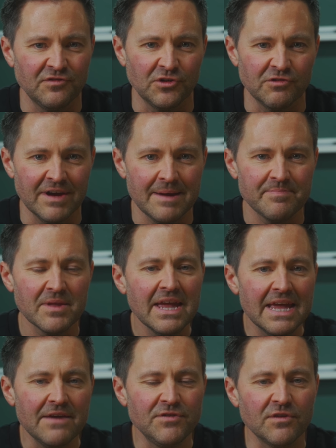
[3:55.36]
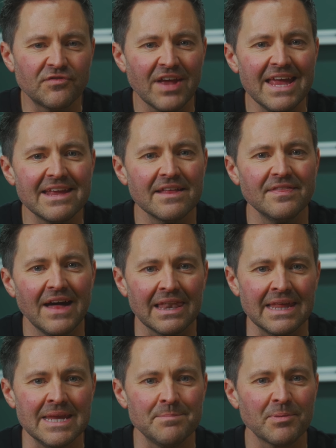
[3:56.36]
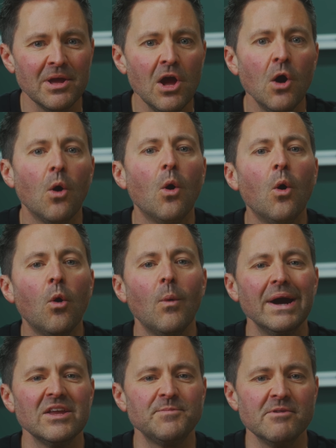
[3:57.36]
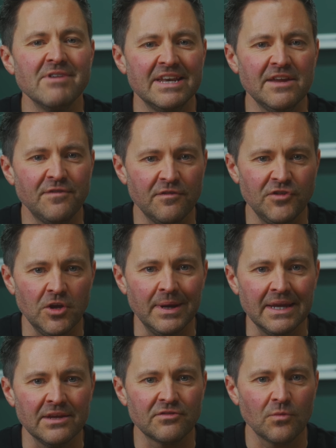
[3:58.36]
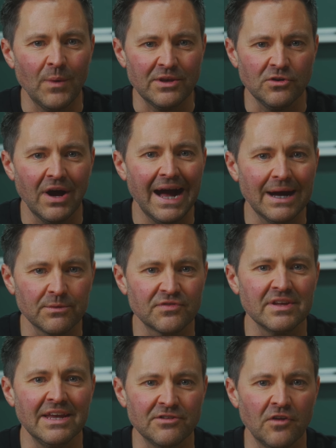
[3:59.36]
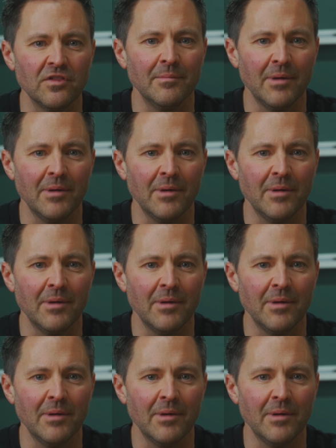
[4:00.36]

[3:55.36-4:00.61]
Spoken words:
for it. If you've taken that leap, always be ready for viewings when your house is on the